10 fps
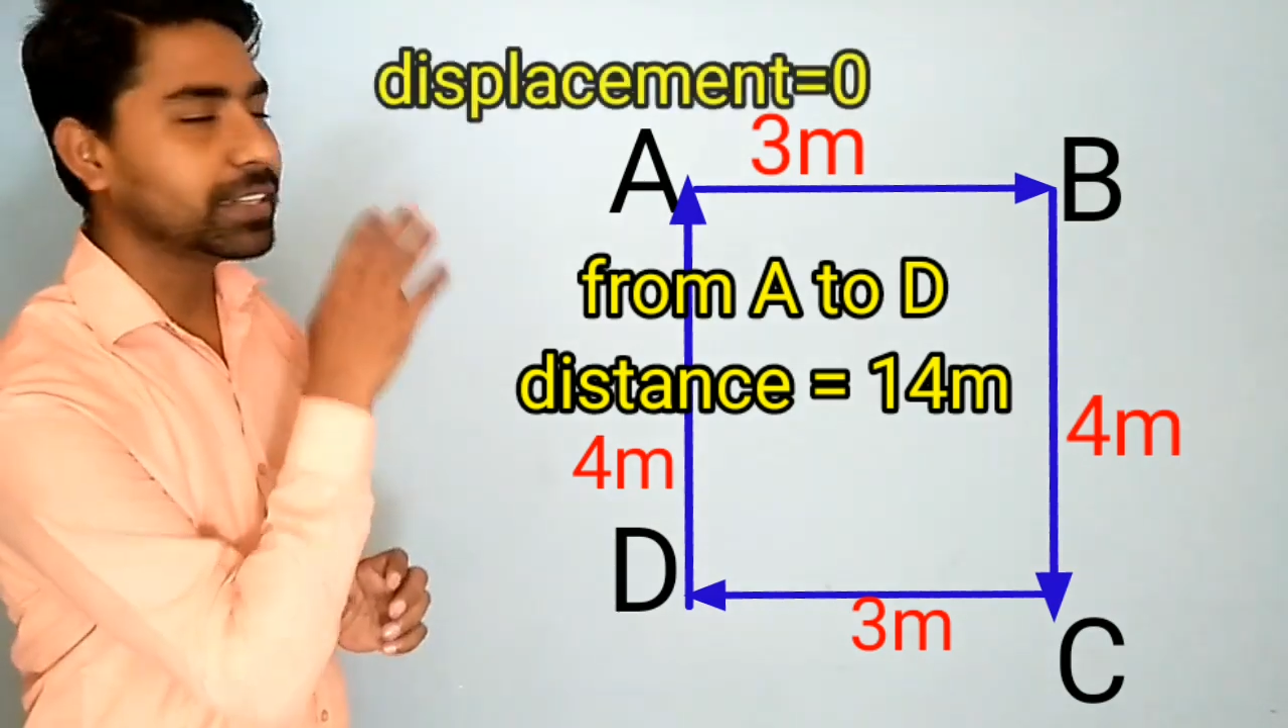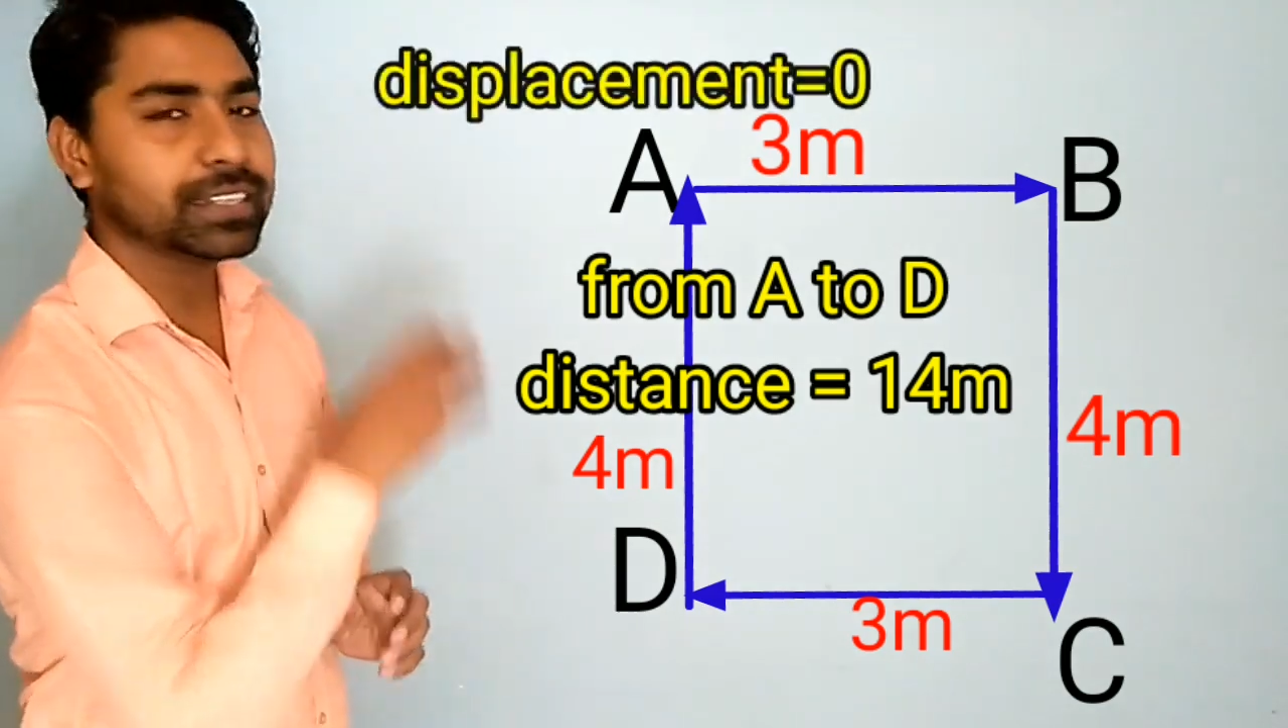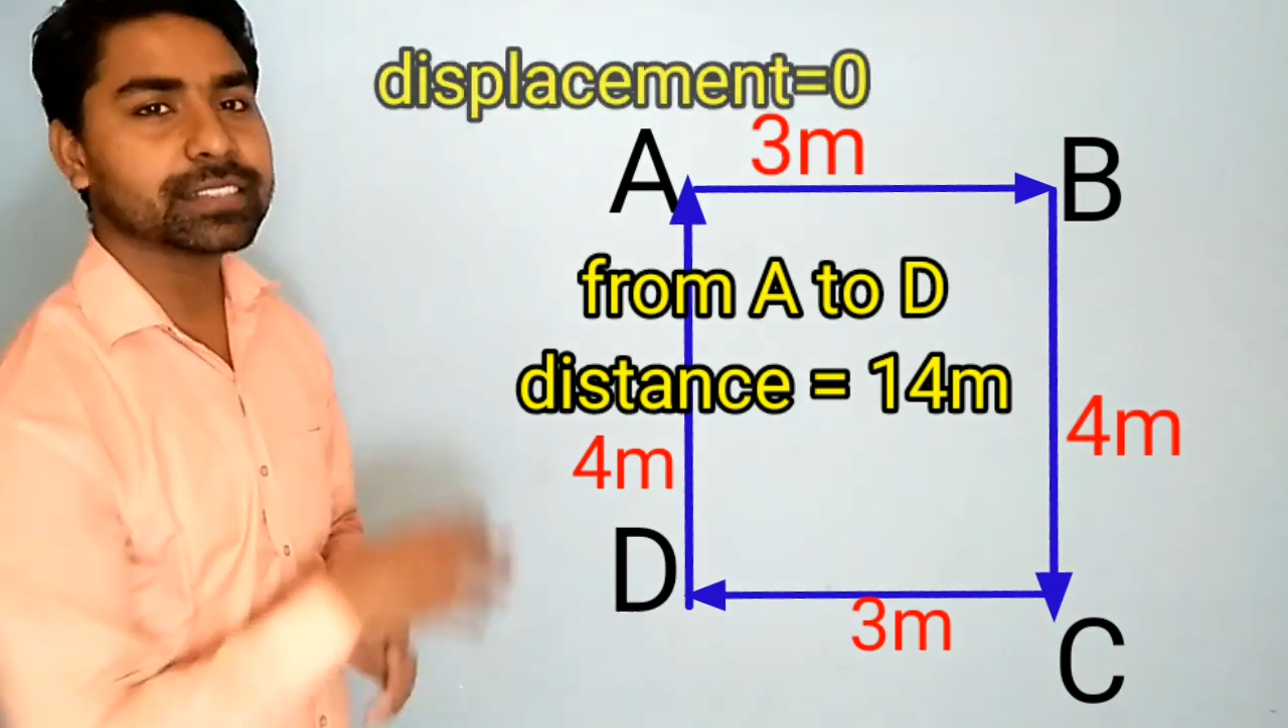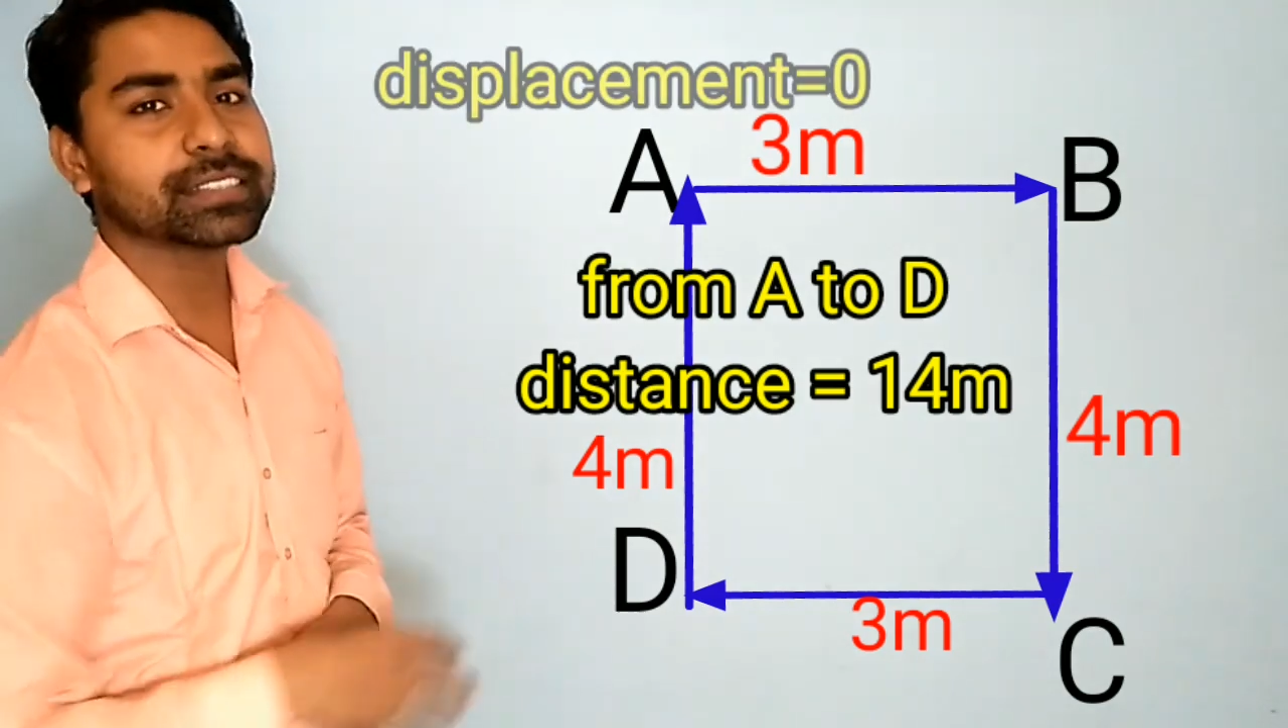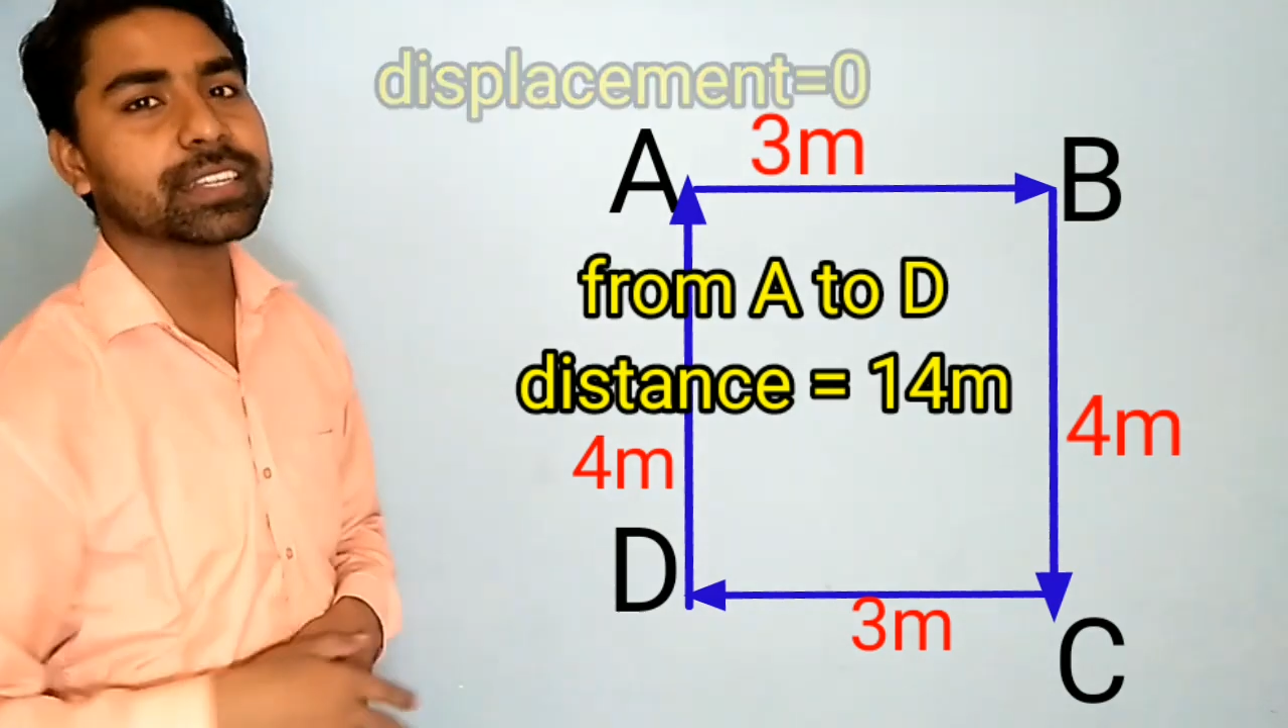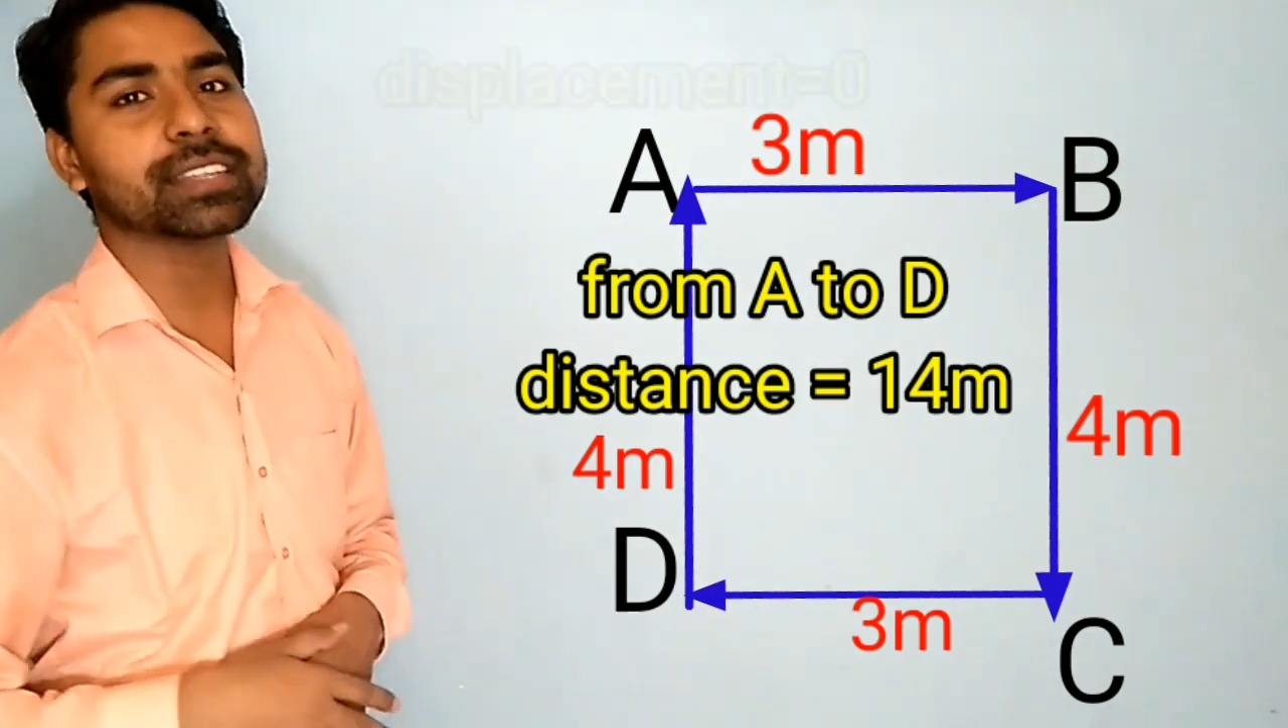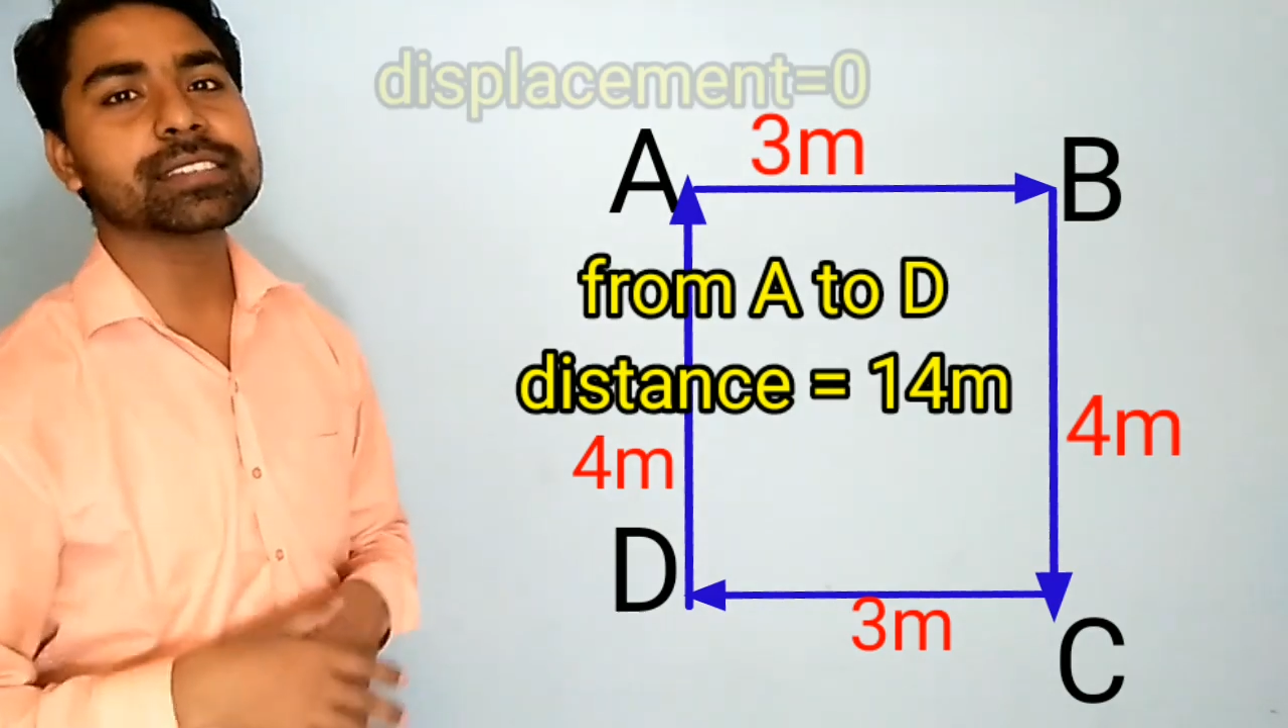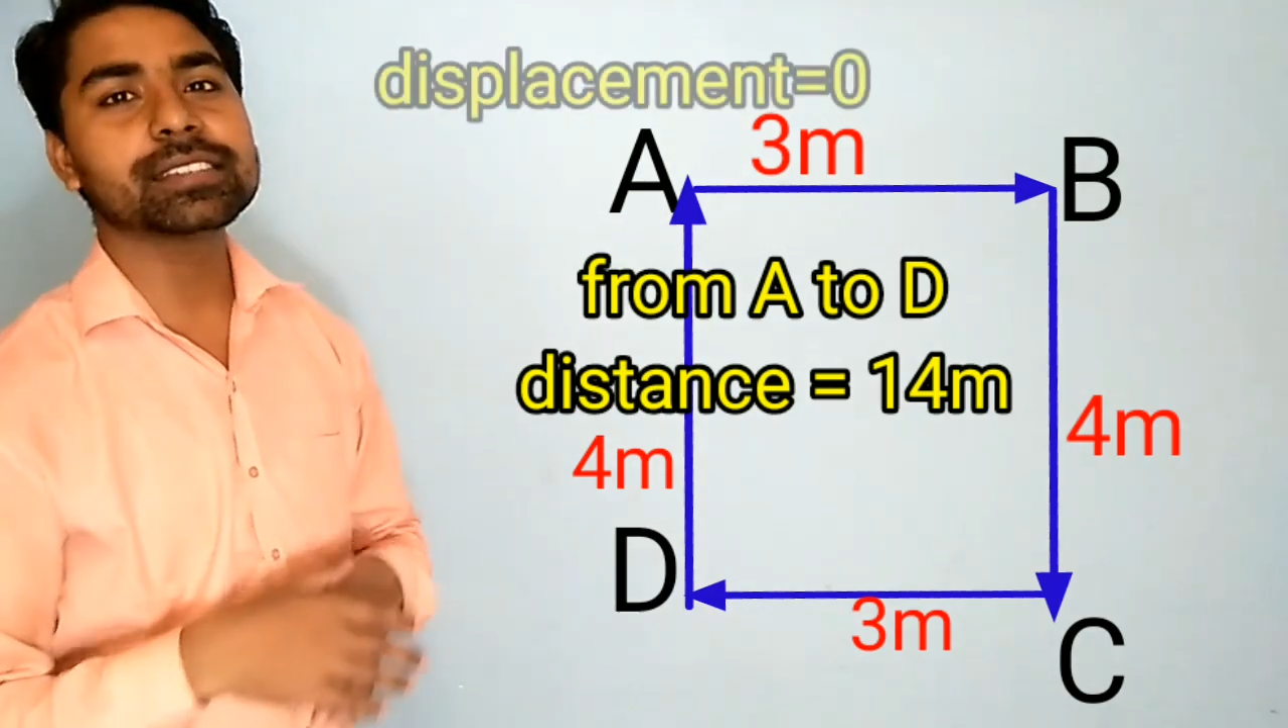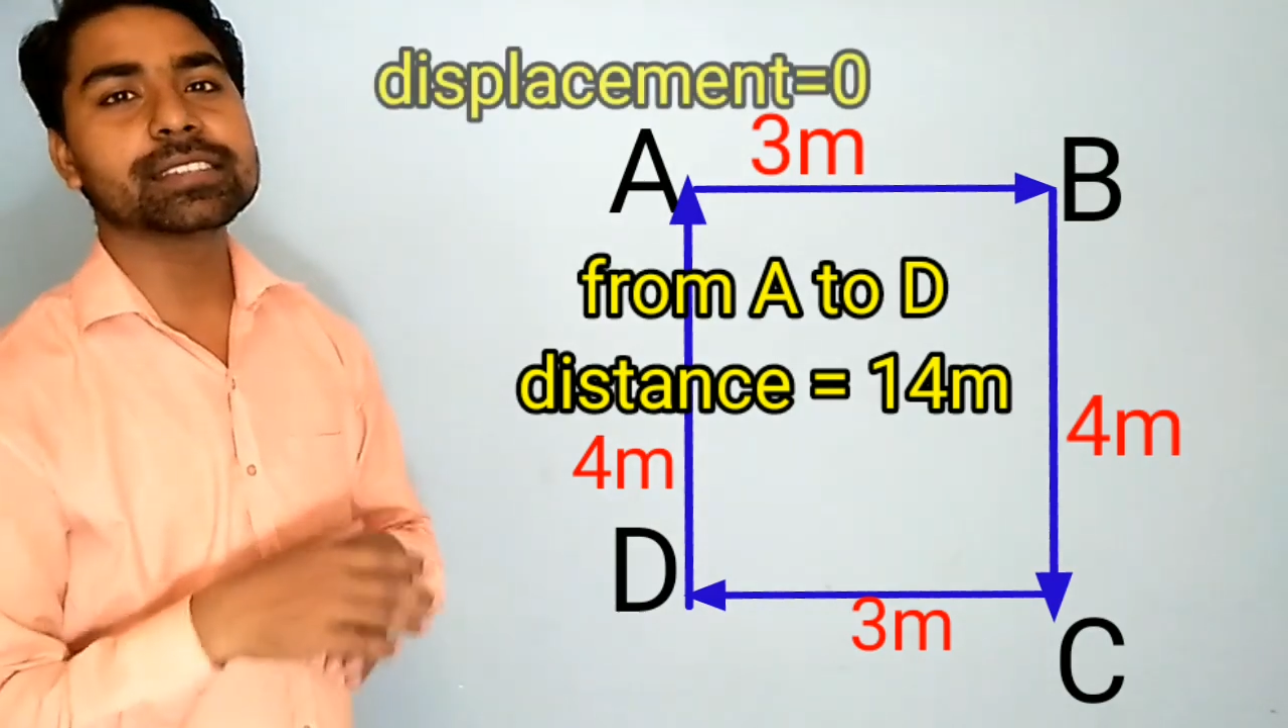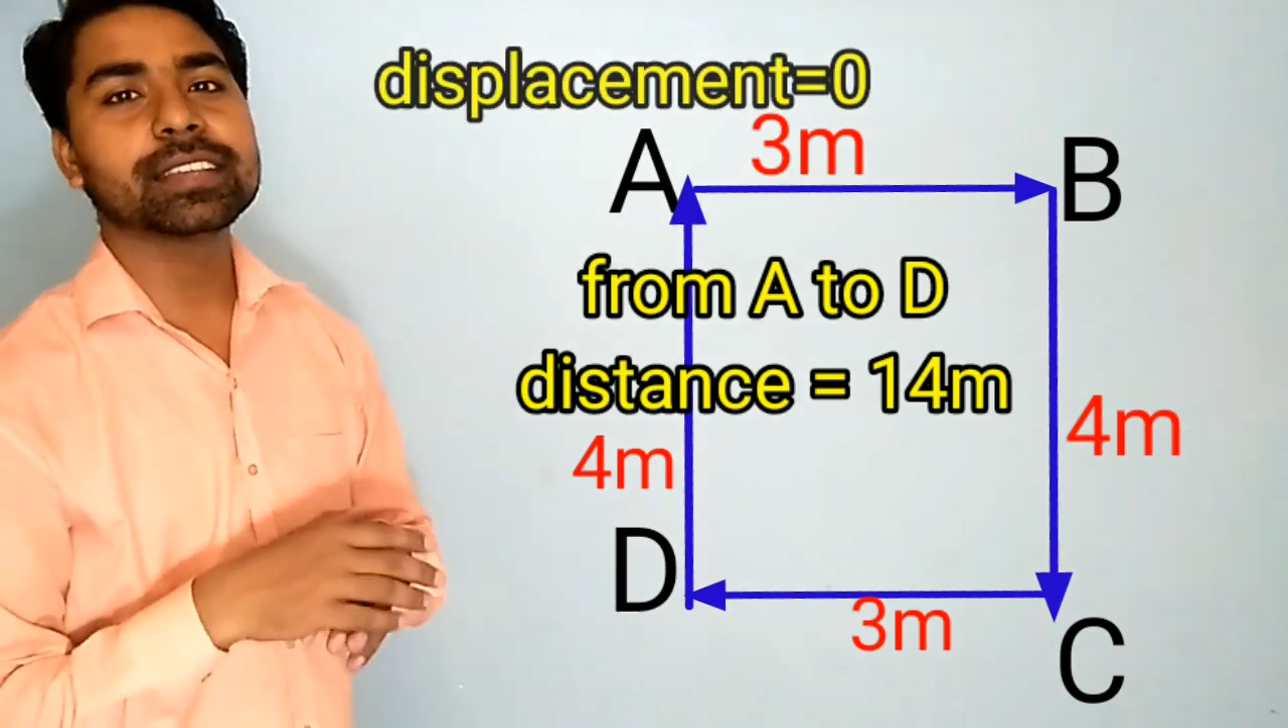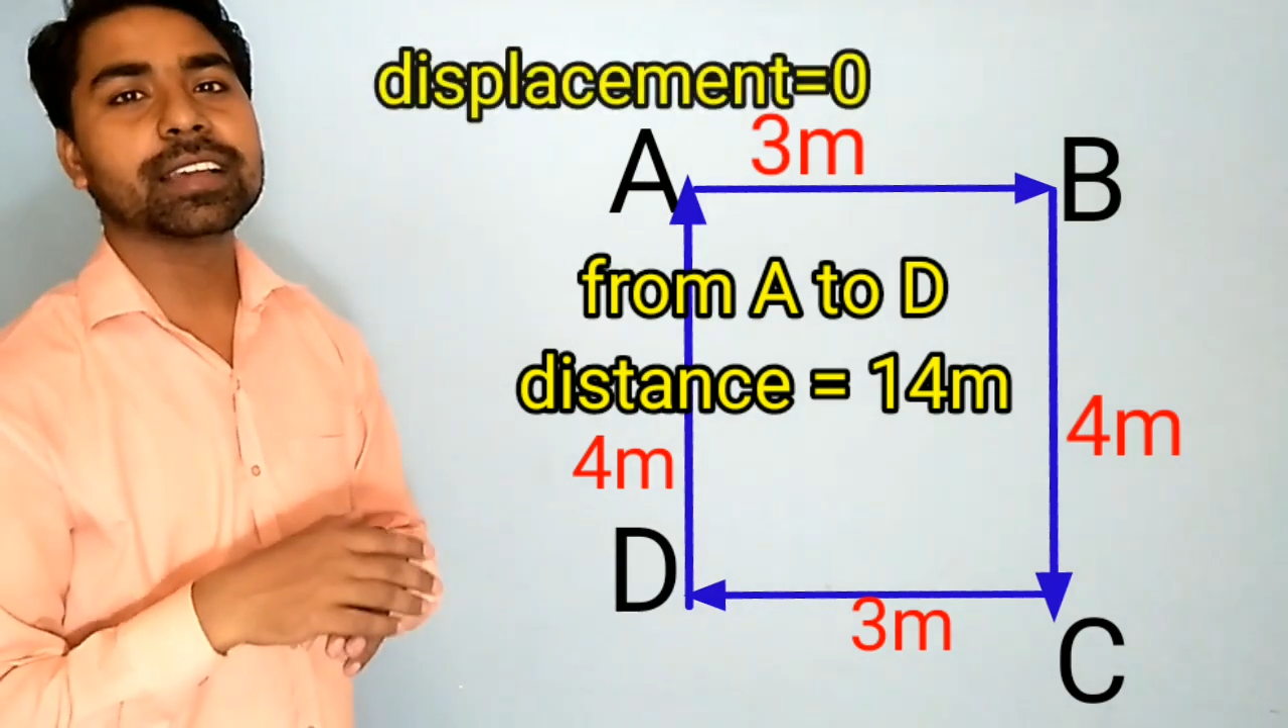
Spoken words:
distance